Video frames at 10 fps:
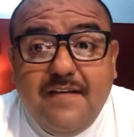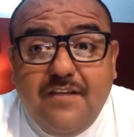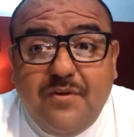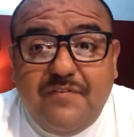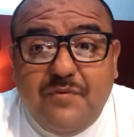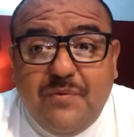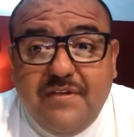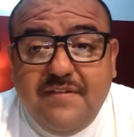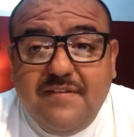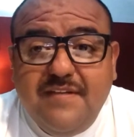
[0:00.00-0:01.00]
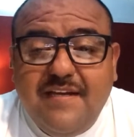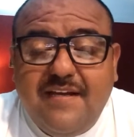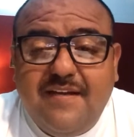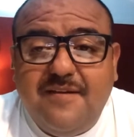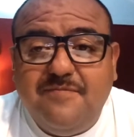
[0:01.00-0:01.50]
Hello, everyone.
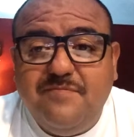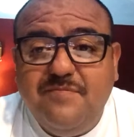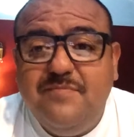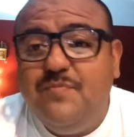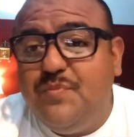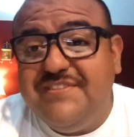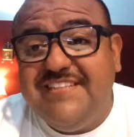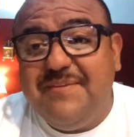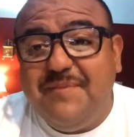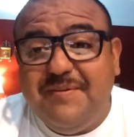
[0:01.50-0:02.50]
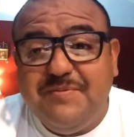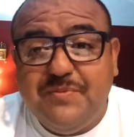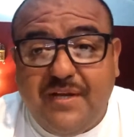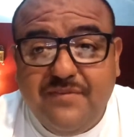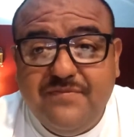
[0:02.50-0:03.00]
Once again, my name
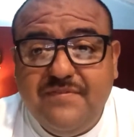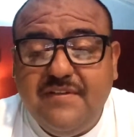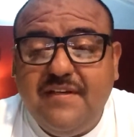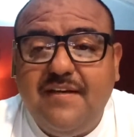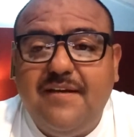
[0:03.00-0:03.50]
is Ralph.